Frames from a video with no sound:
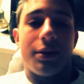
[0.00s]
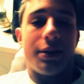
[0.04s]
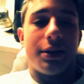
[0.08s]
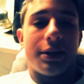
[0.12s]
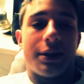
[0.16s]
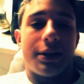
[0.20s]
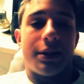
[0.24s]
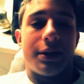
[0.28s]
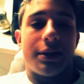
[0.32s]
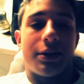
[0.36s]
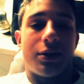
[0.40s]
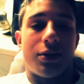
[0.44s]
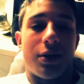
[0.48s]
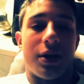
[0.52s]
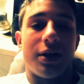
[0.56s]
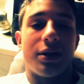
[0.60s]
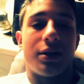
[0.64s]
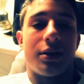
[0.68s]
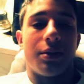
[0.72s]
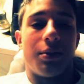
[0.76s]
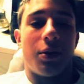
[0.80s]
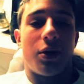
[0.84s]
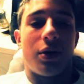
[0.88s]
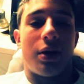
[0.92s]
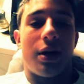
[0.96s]
Just
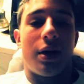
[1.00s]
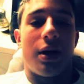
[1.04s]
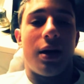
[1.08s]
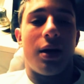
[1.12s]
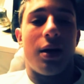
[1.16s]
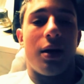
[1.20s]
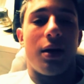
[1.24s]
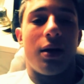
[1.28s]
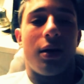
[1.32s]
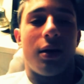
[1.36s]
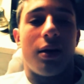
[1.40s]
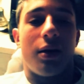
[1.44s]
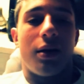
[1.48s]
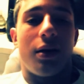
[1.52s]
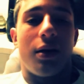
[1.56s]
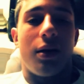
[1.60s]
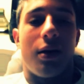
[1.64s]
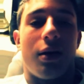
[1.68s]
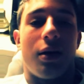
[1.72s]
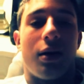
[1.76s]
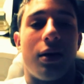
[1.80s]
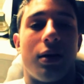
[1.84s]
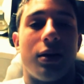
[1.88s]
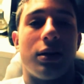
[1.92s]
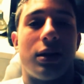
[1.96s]
trust him, okay?
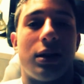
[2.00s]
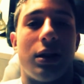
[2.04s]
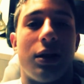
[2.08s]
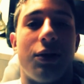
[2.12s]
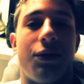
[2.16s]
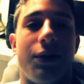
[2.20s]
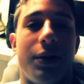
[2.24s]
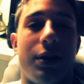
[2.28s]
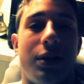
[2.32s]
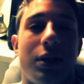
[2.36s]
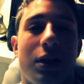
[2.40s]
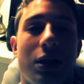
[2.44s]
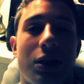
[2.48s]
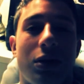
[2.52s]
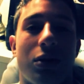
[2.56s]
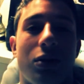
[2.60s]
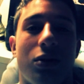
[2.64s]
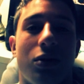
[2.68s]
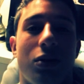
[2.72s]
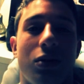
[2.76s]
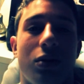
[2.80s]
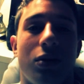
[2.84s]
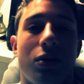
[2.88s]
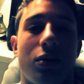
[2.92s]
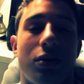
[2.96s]
Because if he cheats on
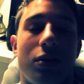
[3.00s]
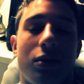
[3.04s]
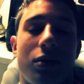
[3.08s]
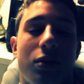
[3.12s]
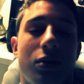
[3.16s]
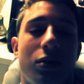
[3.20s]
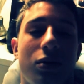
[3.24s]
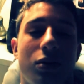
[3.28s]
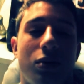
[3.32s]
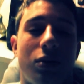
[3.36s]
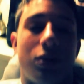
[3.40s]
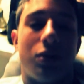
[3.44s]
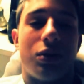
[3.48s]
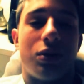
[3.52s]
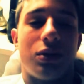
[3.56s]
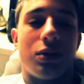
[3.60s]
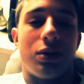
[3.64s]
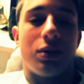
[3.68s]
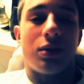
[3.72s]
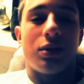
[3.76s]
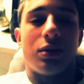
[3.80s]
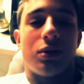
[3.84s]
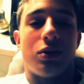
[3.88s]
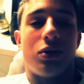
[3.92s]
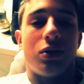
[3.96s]
you,
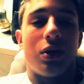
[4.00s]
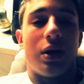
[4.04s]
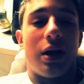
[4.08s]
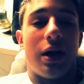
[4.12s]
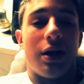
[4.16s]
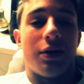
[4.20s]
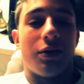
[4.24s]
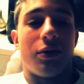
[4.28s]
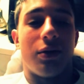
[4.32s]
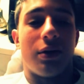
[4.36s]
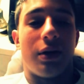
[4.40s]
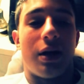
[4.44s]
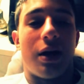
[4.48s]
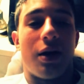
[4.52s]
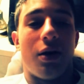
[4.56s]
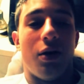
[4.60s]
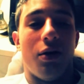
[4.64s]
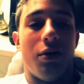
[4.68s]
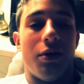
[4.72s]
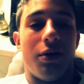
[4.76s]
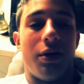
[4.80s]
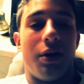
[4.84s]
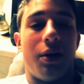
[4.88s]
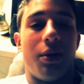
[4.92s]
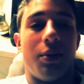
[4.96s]
you're gonna have to get
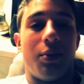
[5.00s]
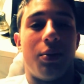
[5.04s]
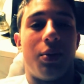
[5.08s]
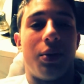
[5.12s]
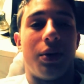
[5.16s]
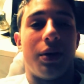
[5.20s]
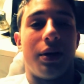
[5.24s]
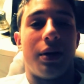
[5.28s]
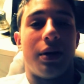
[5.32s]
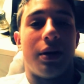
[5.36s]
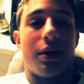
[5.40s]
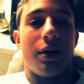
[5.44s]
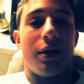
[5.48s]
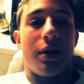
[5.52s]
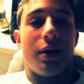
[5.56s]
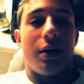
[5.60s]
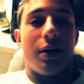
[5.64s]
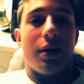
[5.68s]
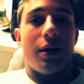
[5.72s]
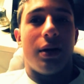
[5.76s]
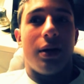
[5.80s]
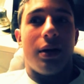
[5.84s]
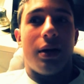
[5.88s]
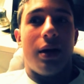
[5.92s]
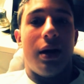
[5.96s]
over him. But
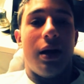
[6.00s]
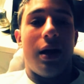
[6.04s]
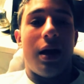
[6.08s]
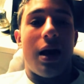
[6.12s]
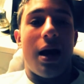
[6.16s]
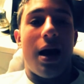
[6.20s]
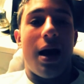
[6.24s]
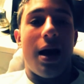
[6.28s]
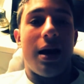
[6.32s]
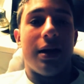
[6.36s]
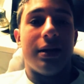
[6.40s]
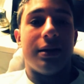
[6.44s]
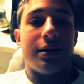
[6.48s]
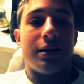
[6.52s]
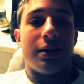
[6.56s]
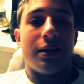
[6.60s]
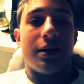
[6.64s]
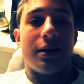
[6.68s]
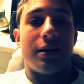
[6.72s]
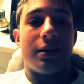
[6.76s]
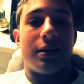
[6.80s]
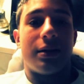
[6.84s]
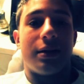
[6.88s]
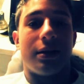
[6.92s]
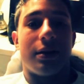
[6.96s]
he
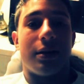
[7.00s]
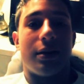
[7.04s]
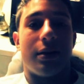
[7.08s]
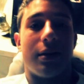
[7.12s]
hasn't.